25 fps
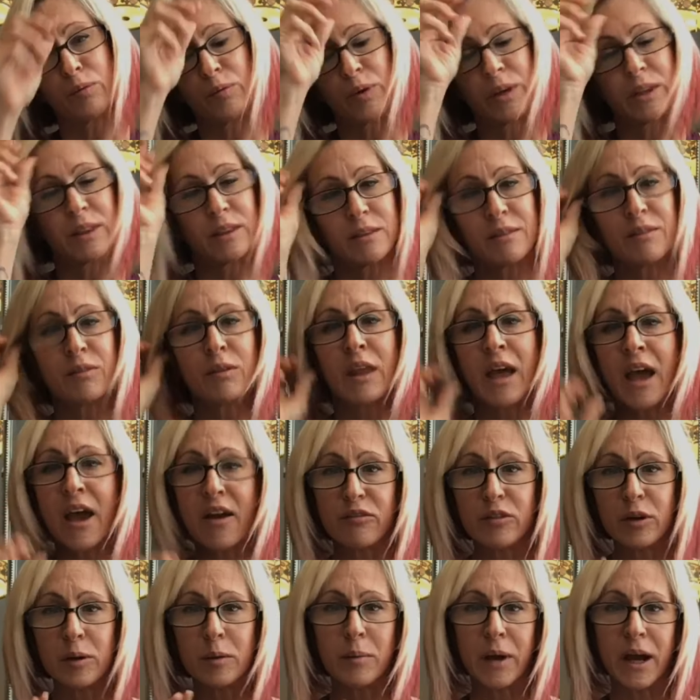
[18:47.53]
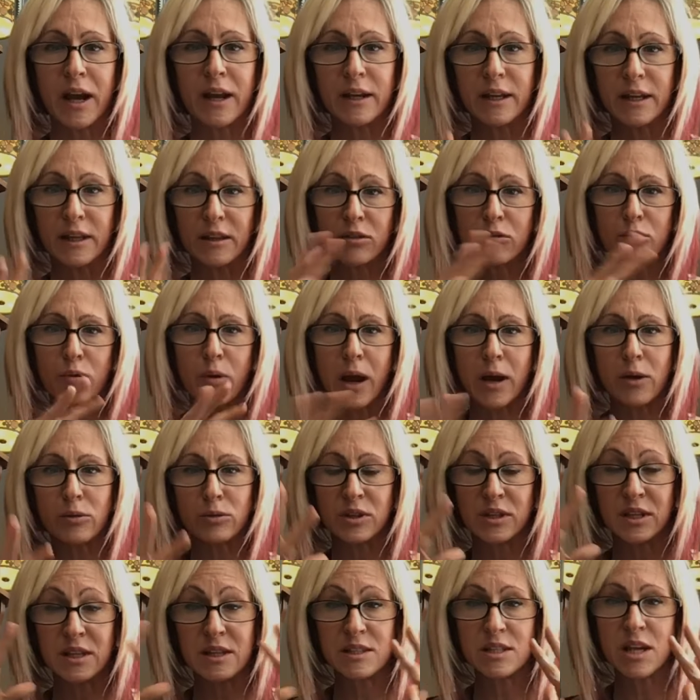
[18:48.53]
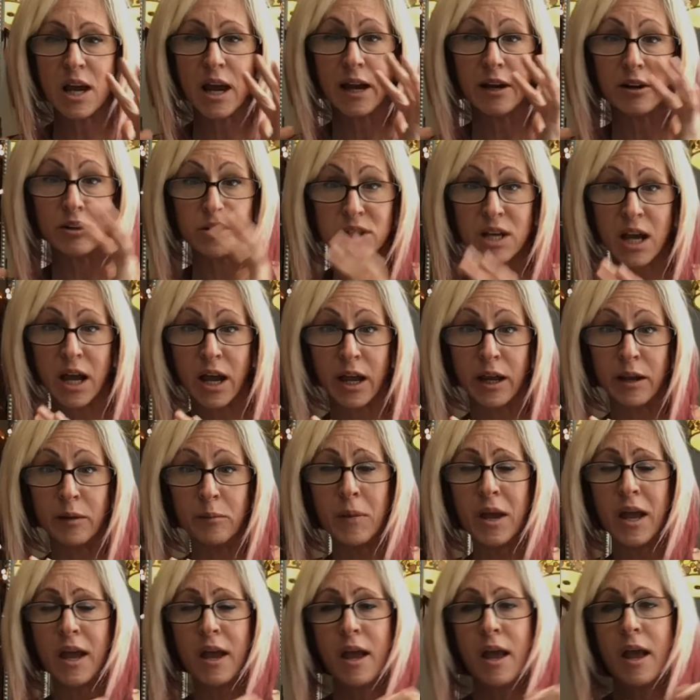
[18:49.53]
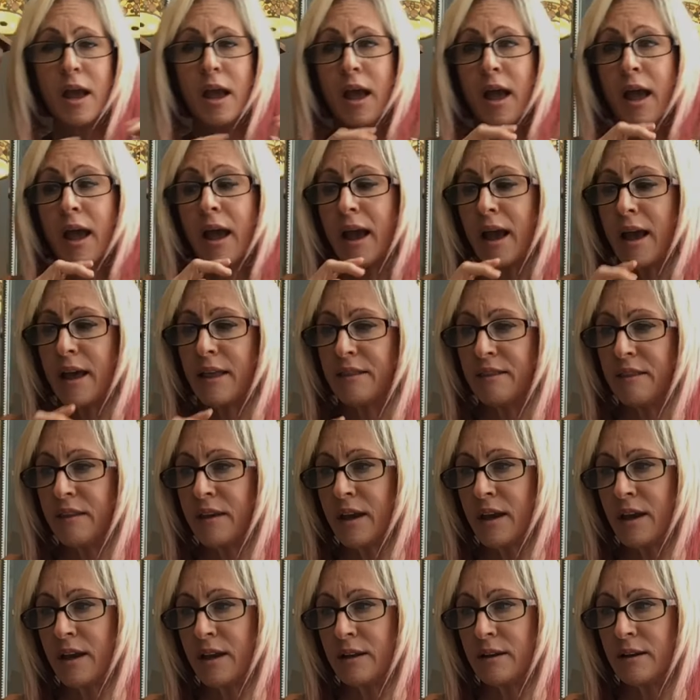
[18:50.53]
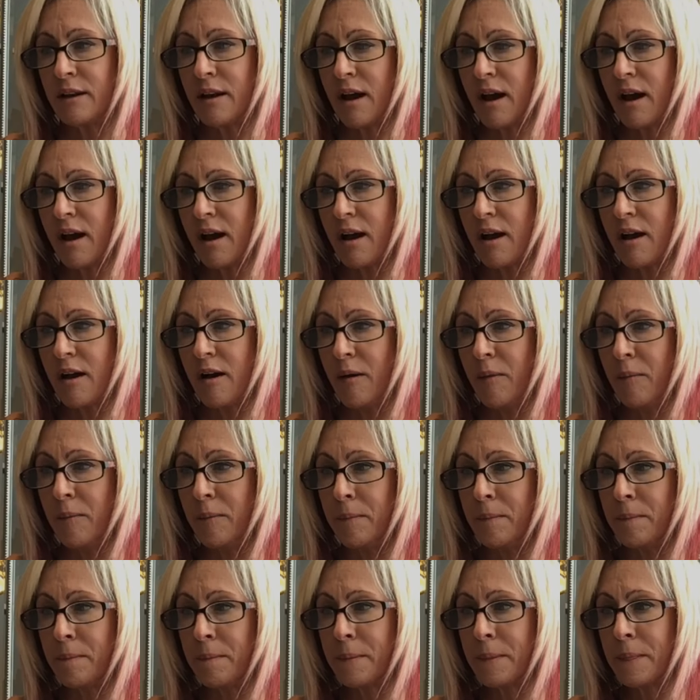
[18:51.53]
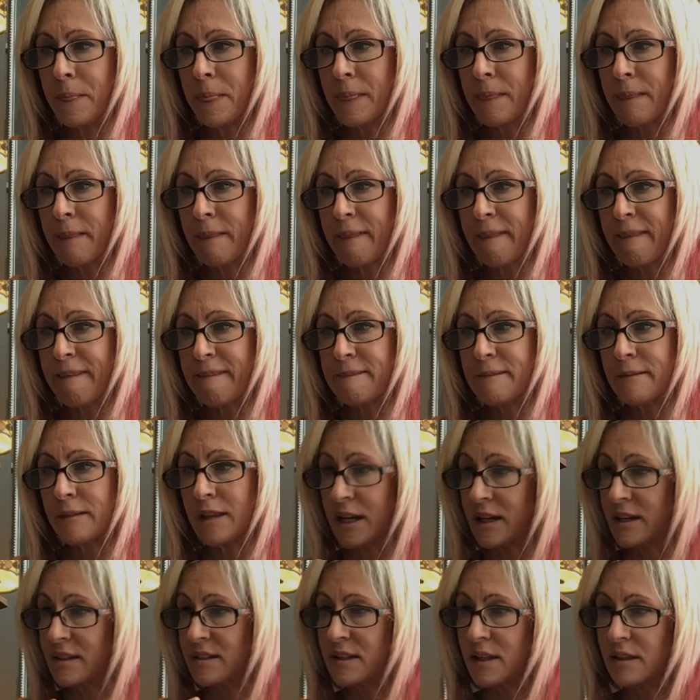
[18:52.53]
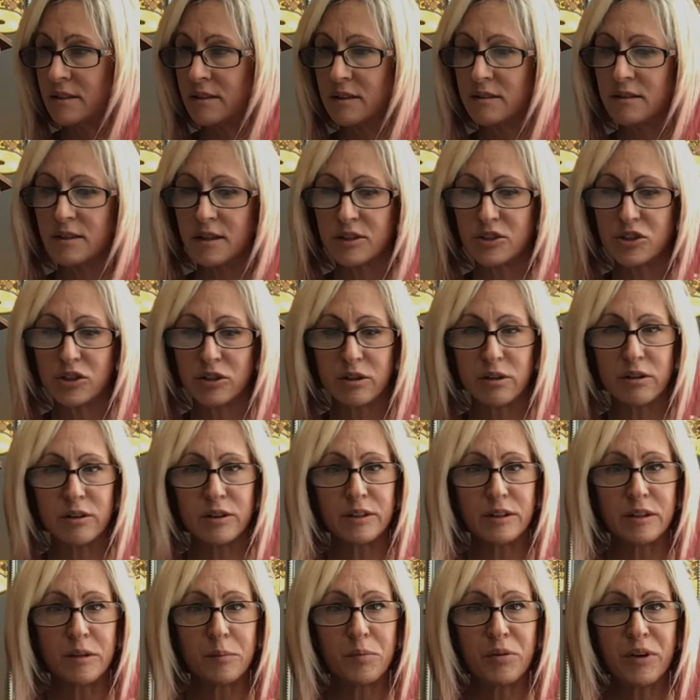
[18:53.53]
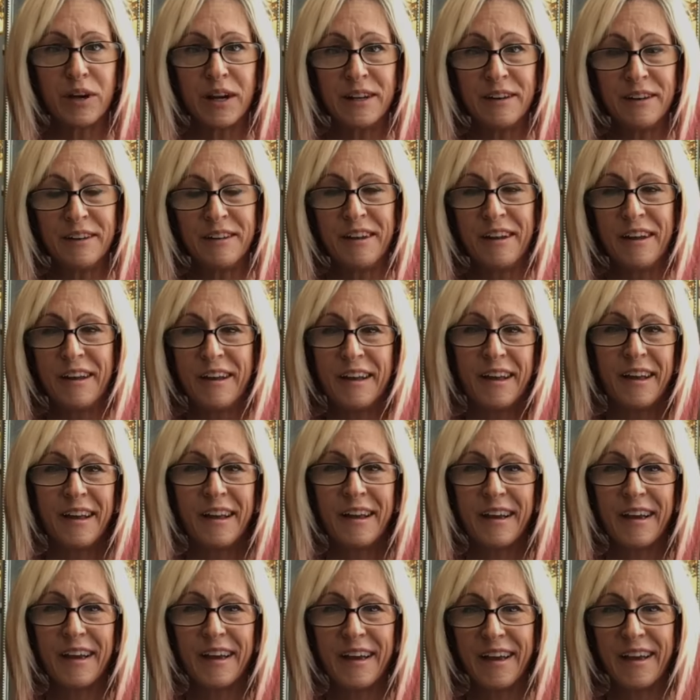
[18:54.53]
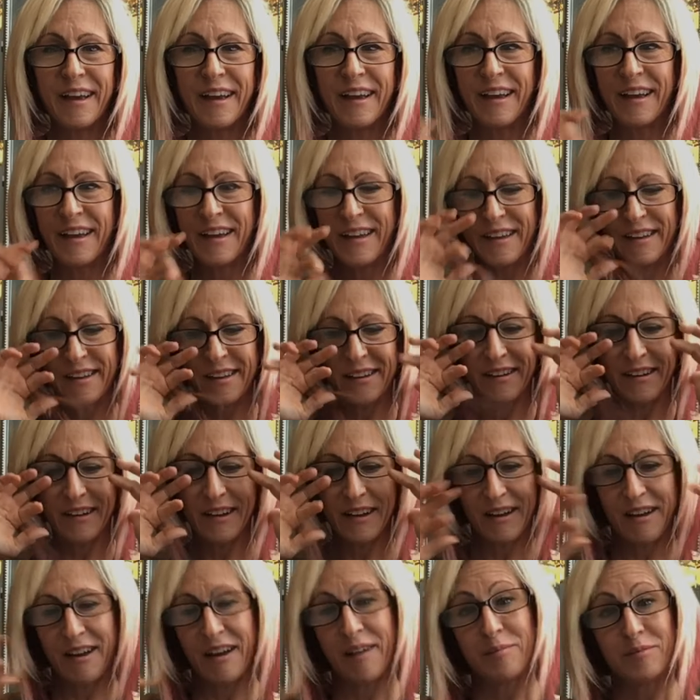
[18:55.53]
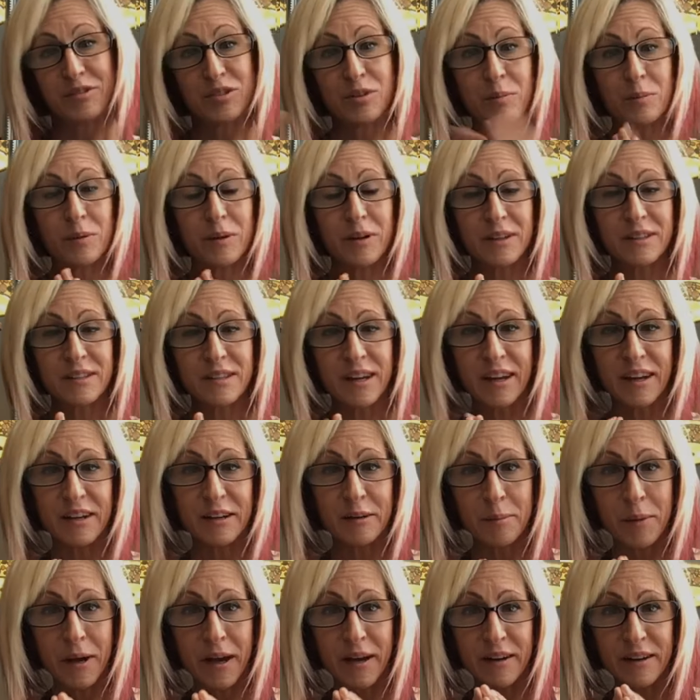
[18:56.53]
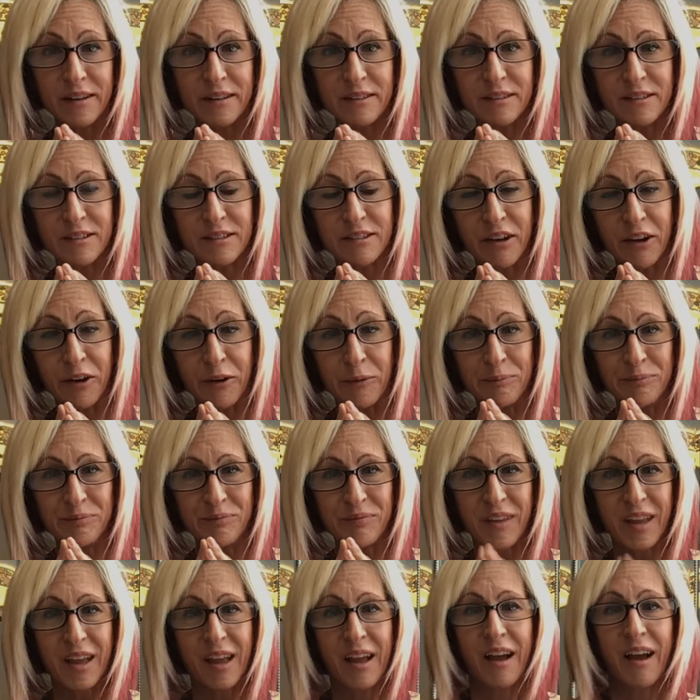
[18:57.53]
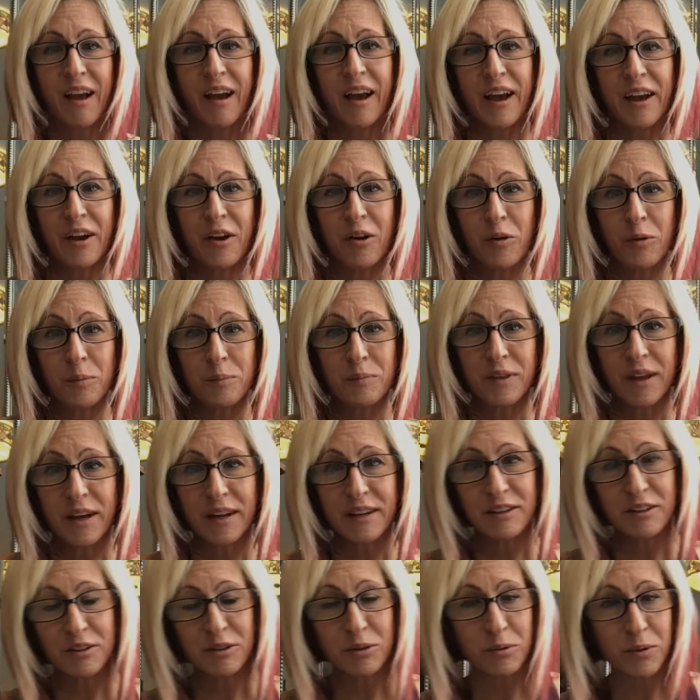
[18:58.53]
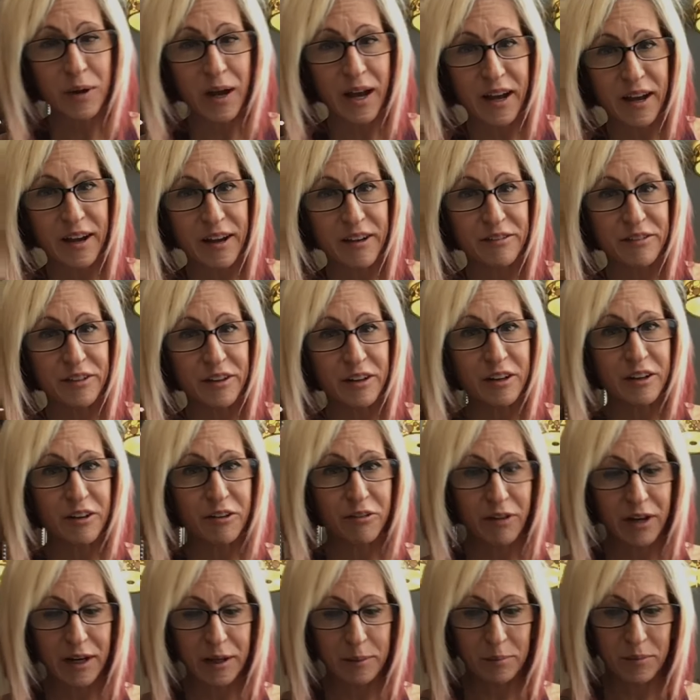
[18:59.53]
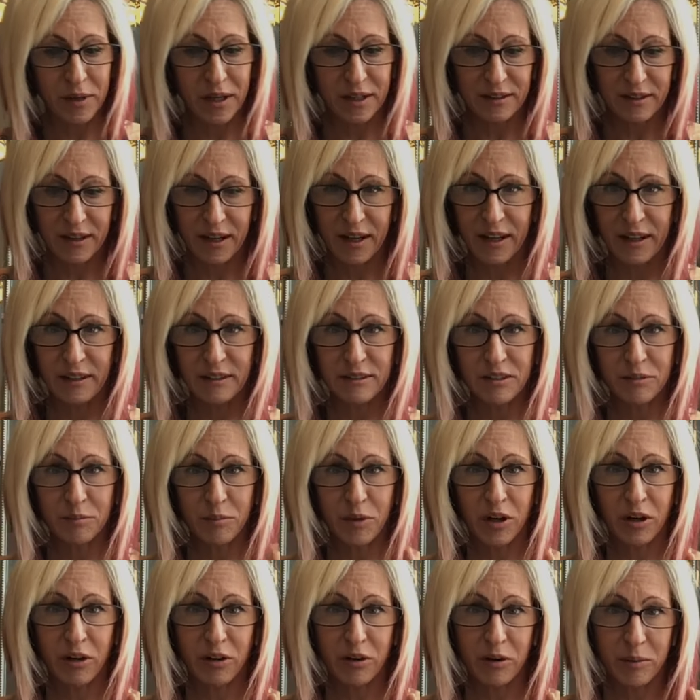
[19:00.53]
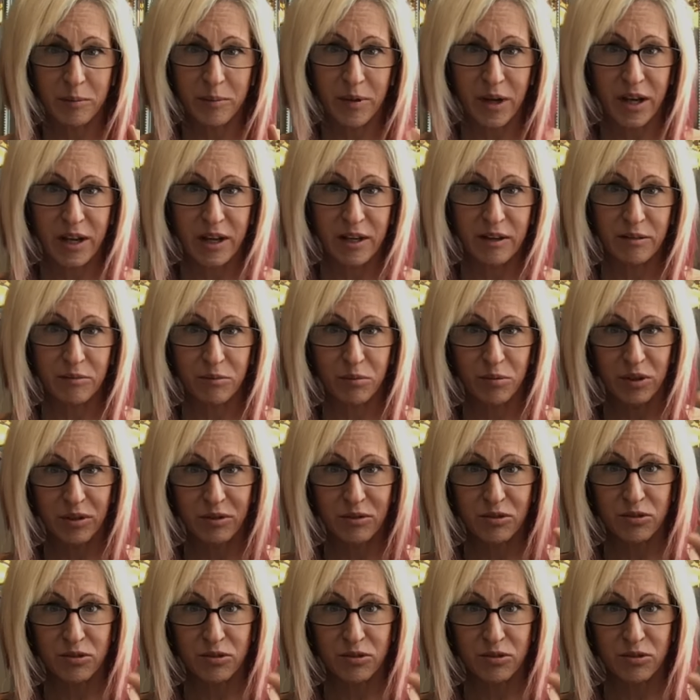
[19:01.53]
with everybody throughout the entire time. And then, um, like I said, the digital and the print, and I'm super excited about it. So I hope that you have a great Monday. Tomorrow I'm on with